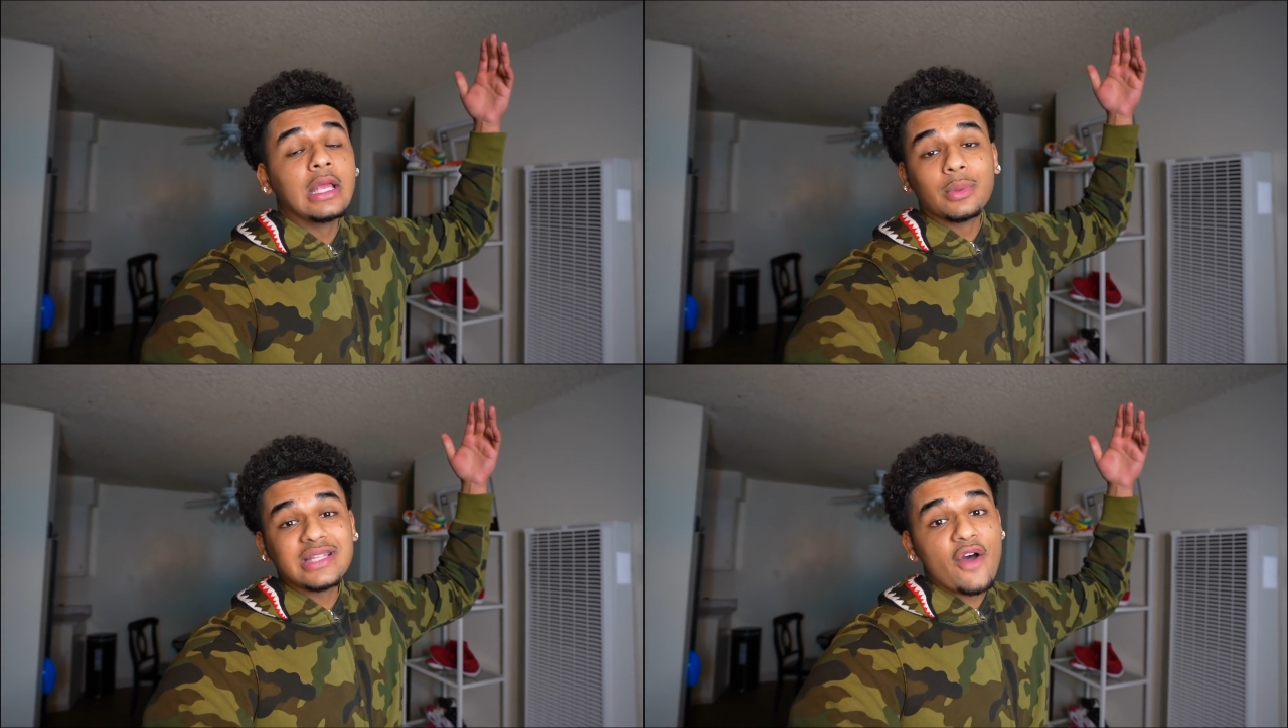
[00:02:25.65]

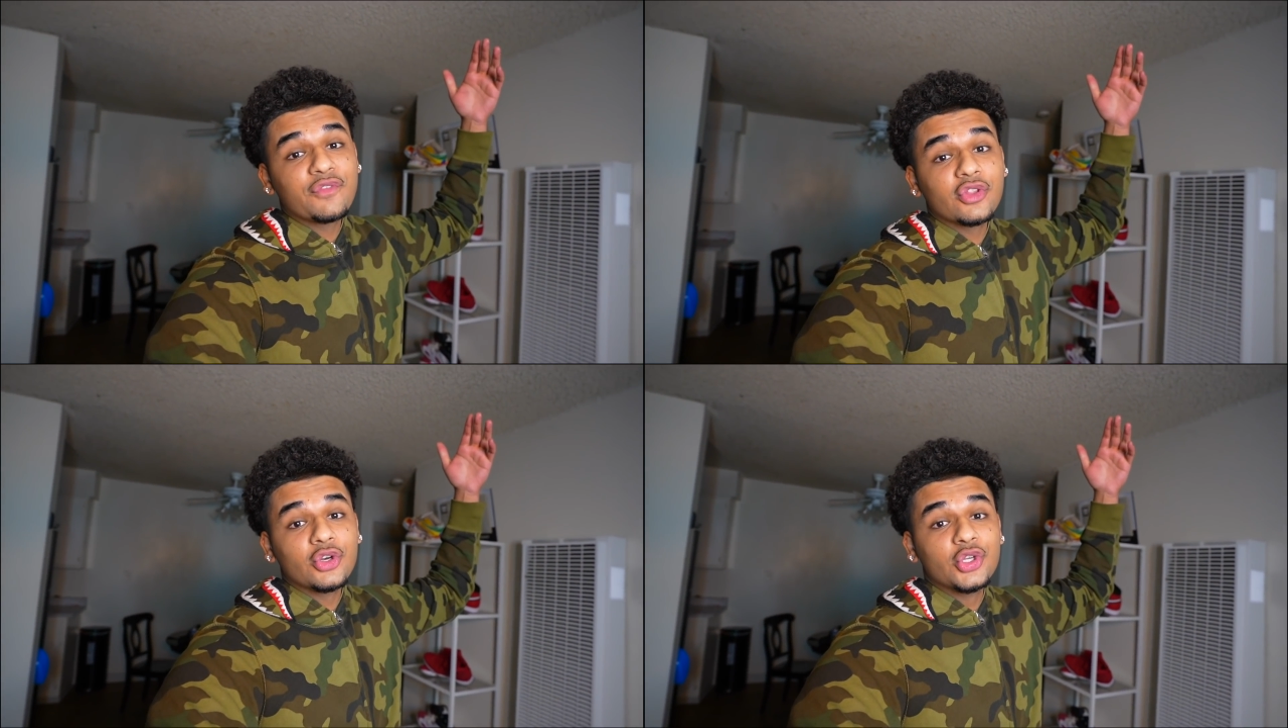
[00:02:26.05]
And without
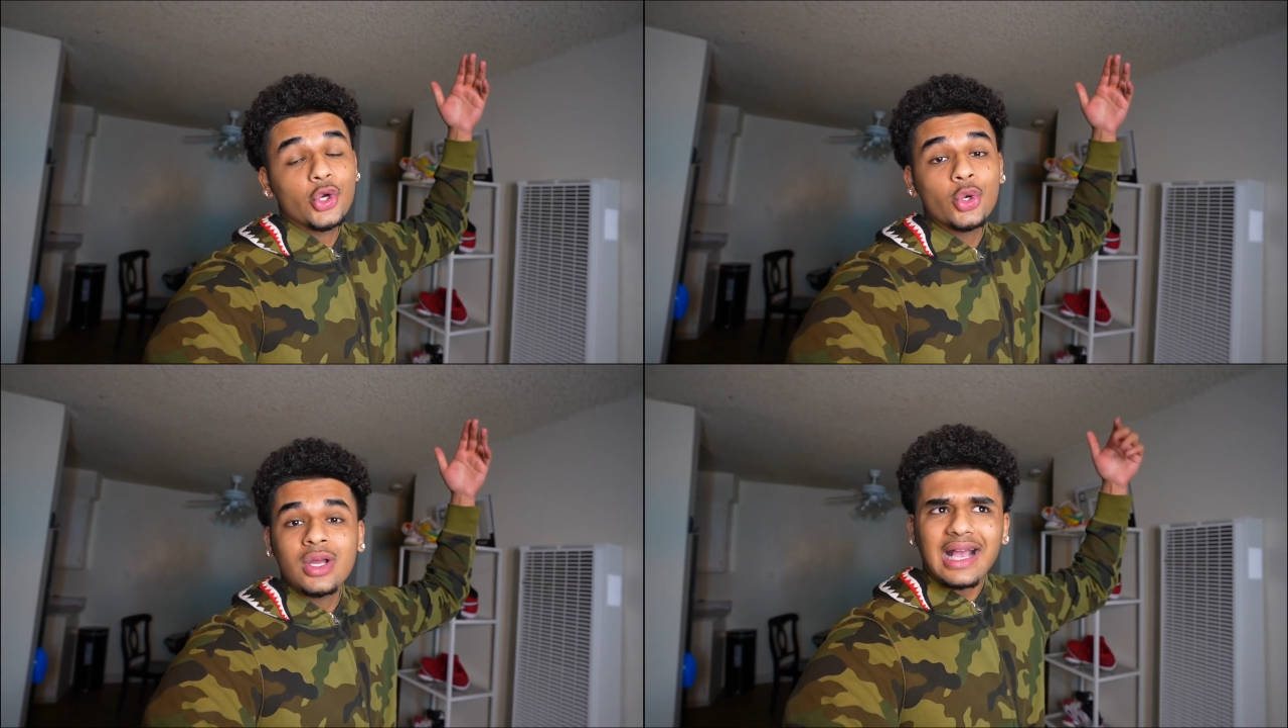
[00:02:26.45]
further
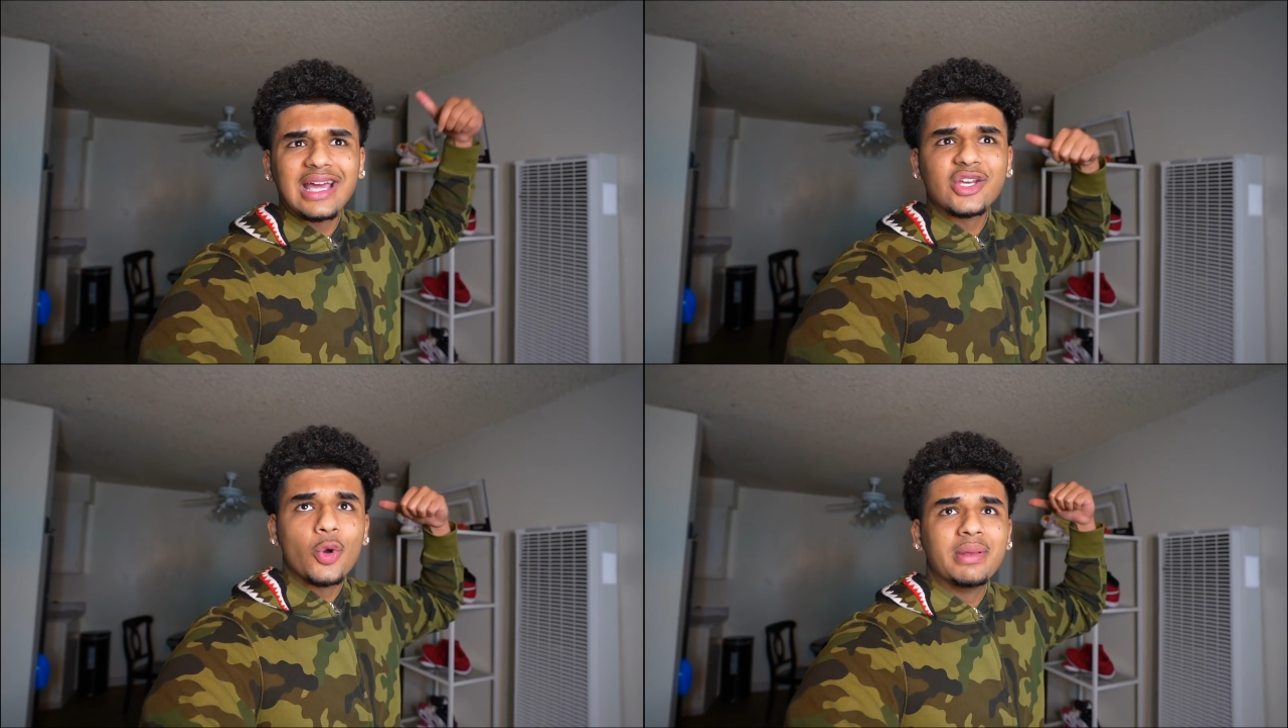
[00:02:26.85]
ado, I
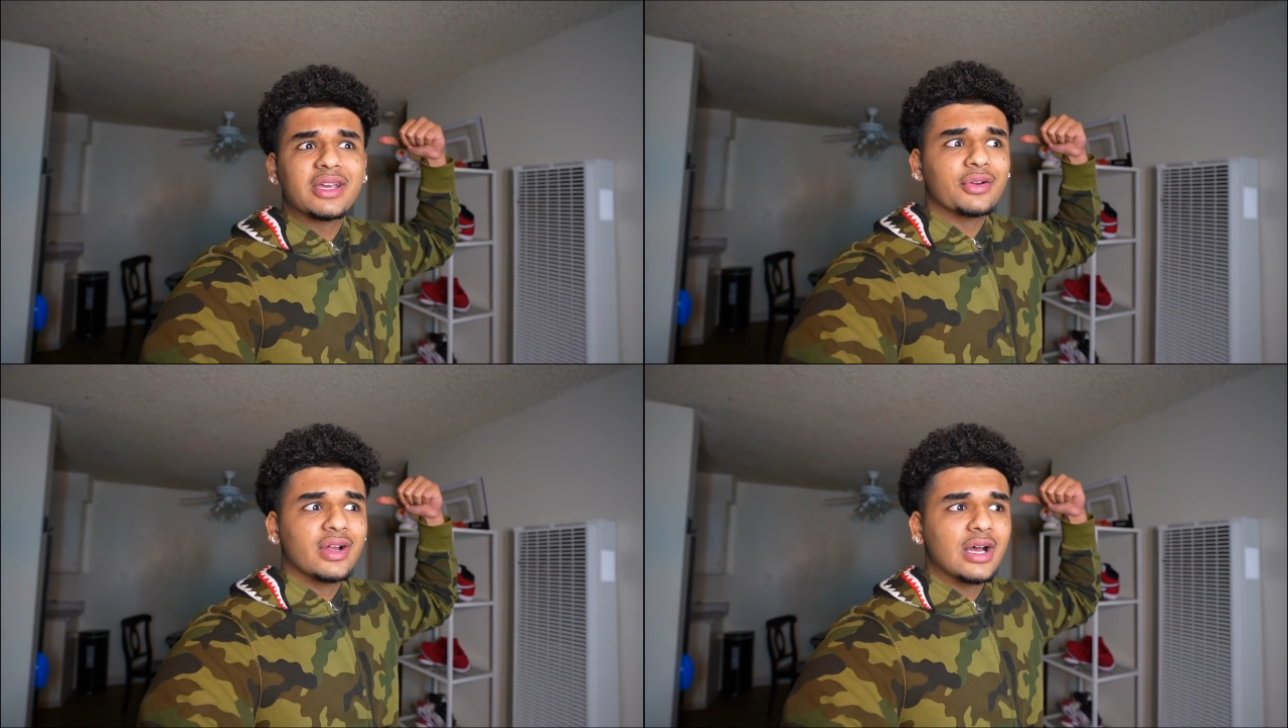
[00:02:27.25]
gotta go
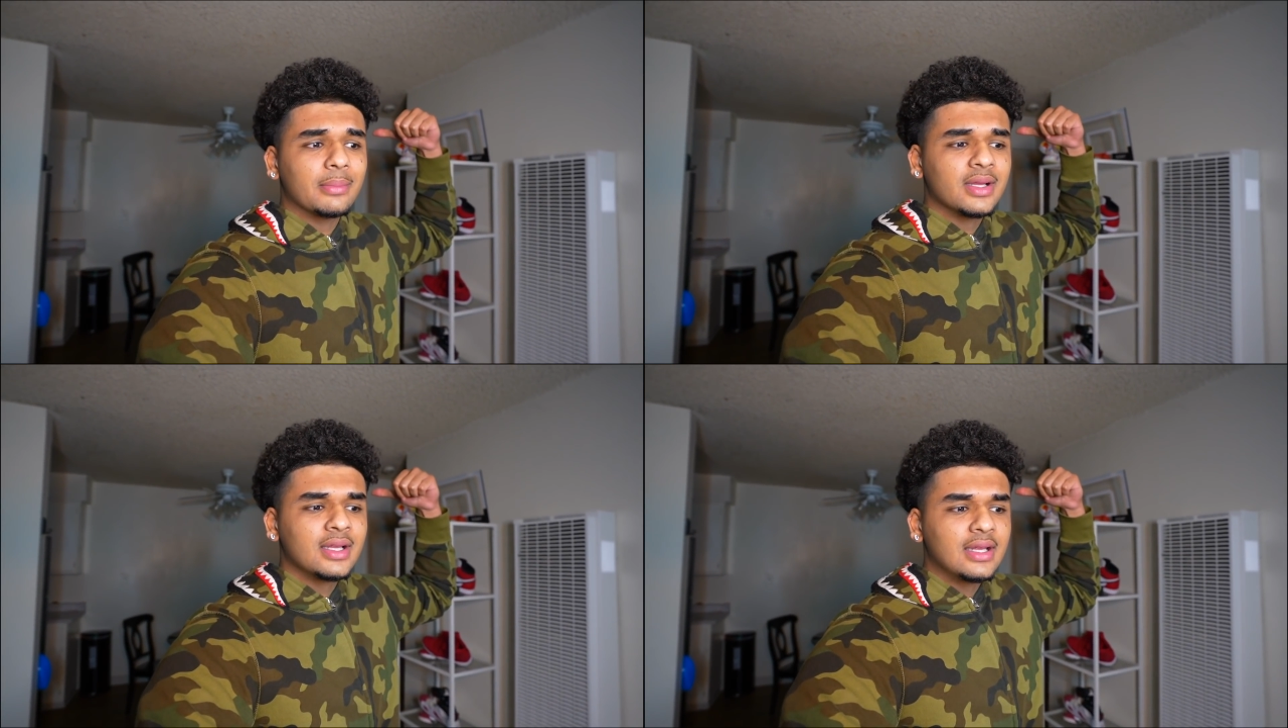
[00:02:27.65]
pick her
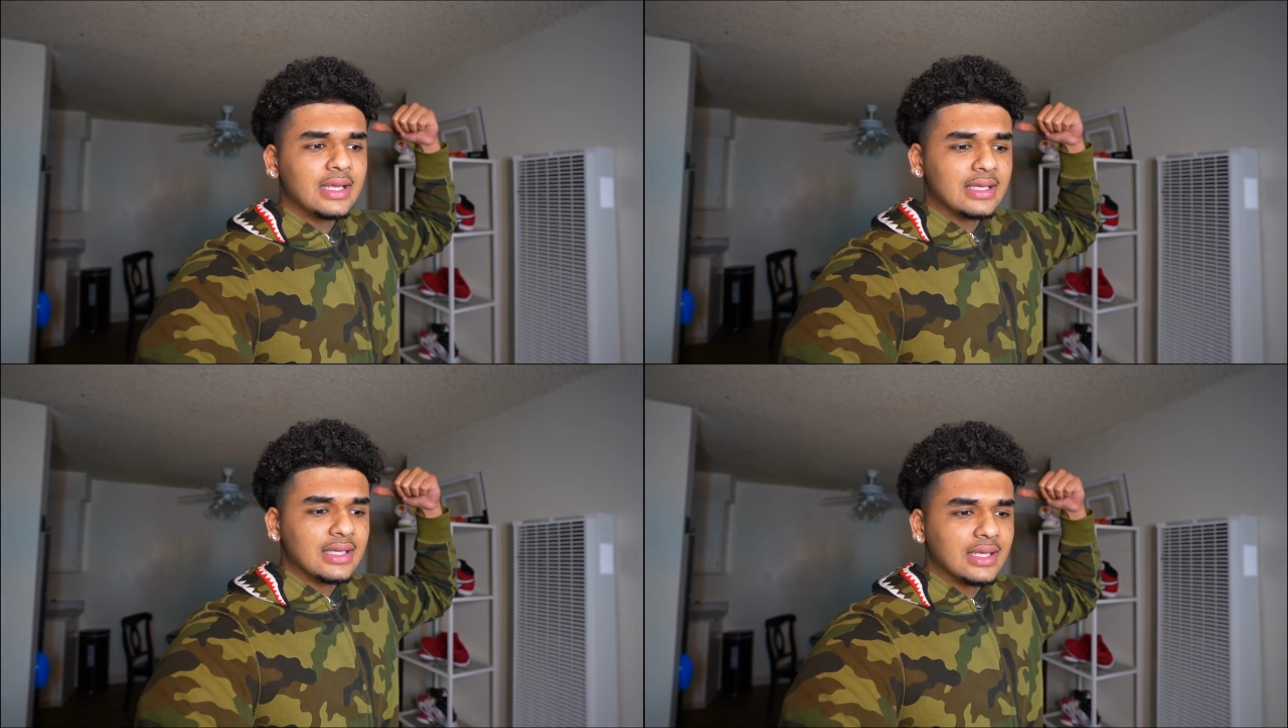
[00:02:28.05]
up
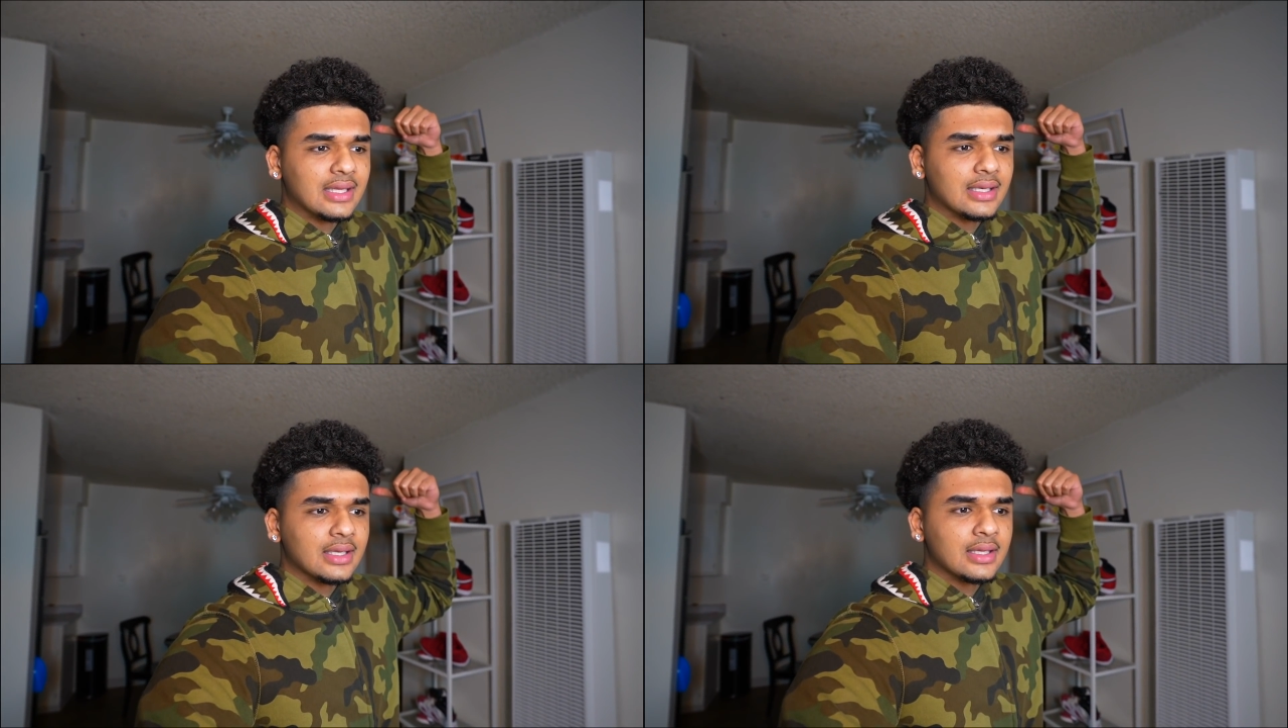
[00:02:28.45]
and
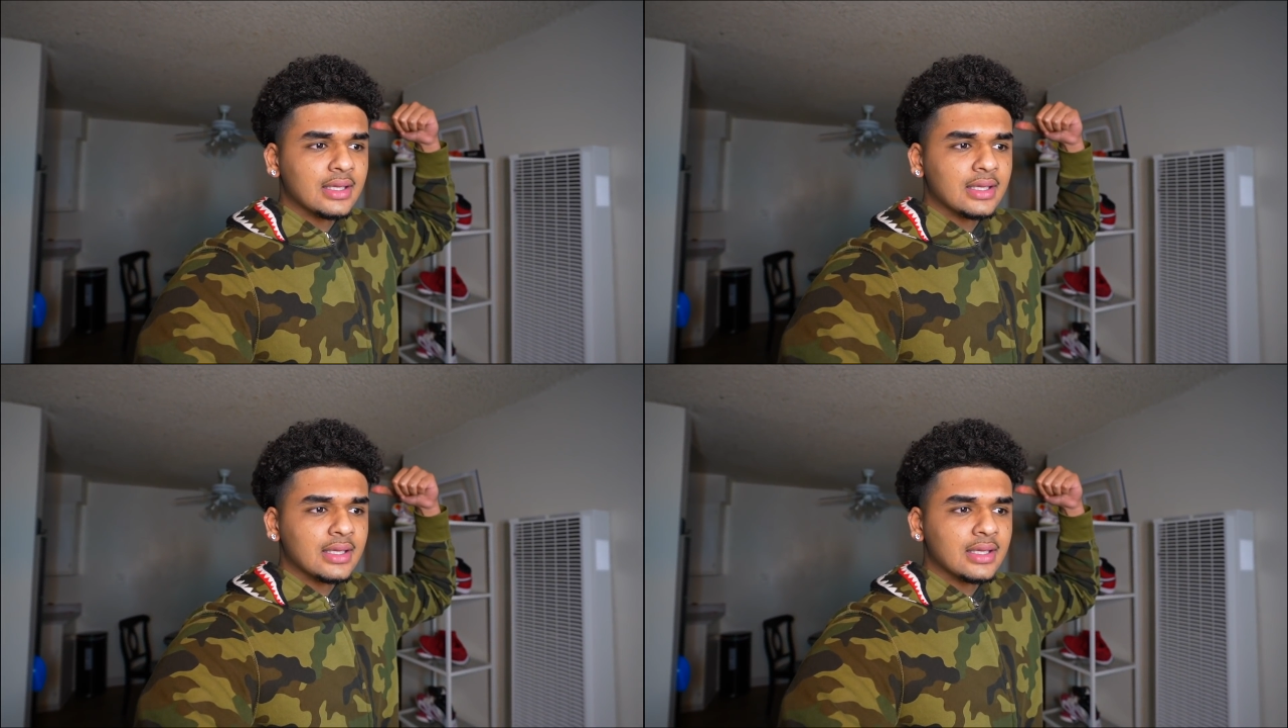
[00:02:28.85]
then